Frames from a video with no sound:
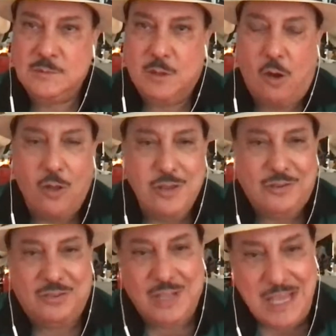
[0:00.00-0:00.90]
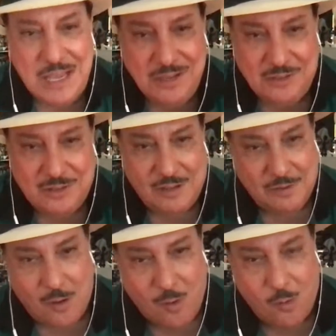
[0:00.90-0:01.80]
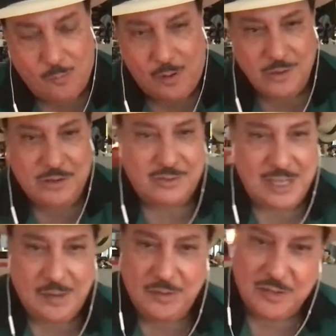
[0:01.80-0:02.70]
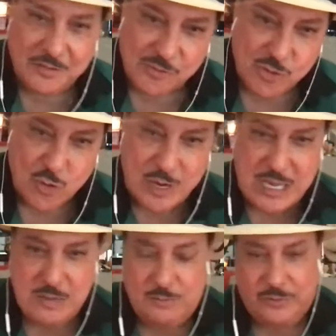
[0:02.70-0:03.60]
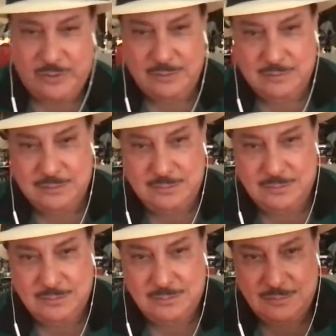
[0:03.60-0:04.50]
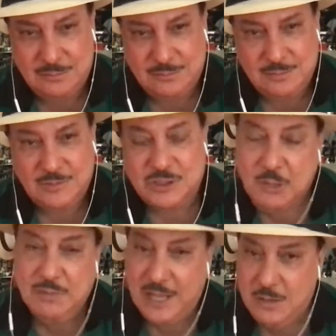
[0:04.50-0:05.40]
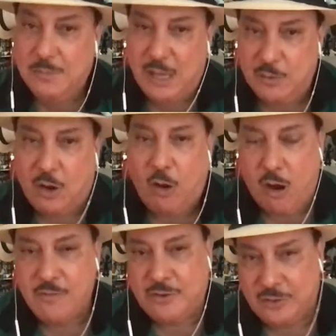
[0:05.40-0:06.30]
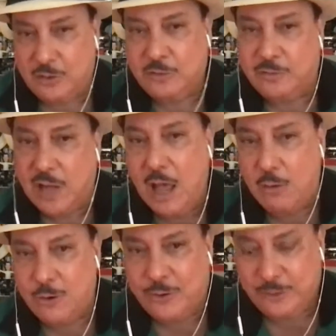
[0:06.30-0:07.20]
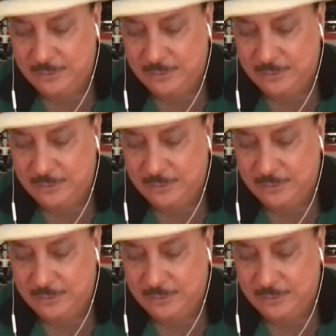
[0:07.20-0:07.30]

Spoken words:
all the seeds of hope, all the seeds of dreams, someday you'll be able to harvest those flowers.